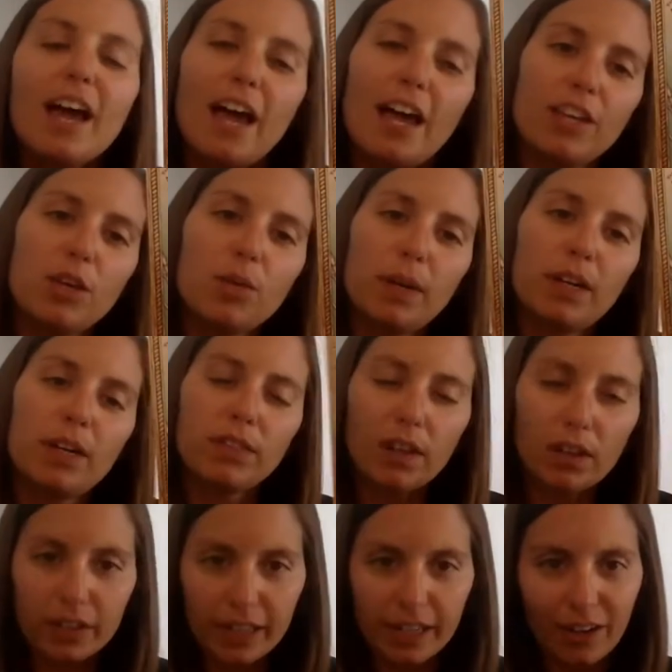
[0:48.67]
And you might have
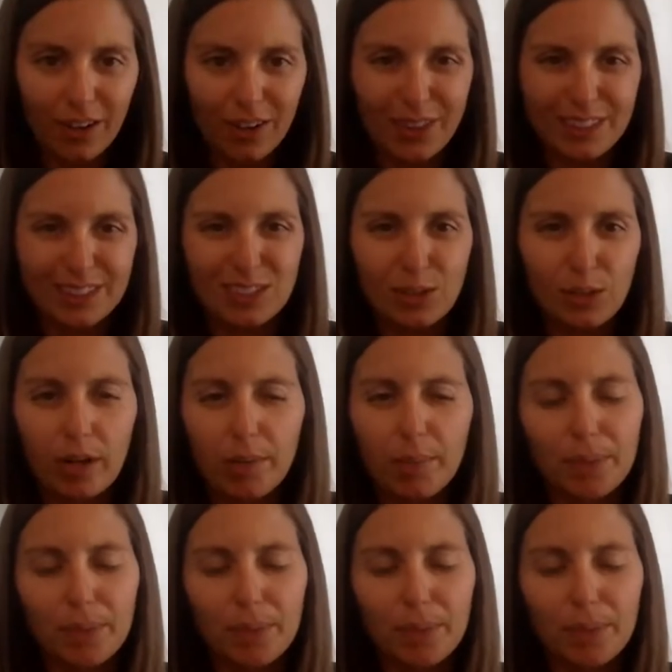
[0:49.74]
already heard this story,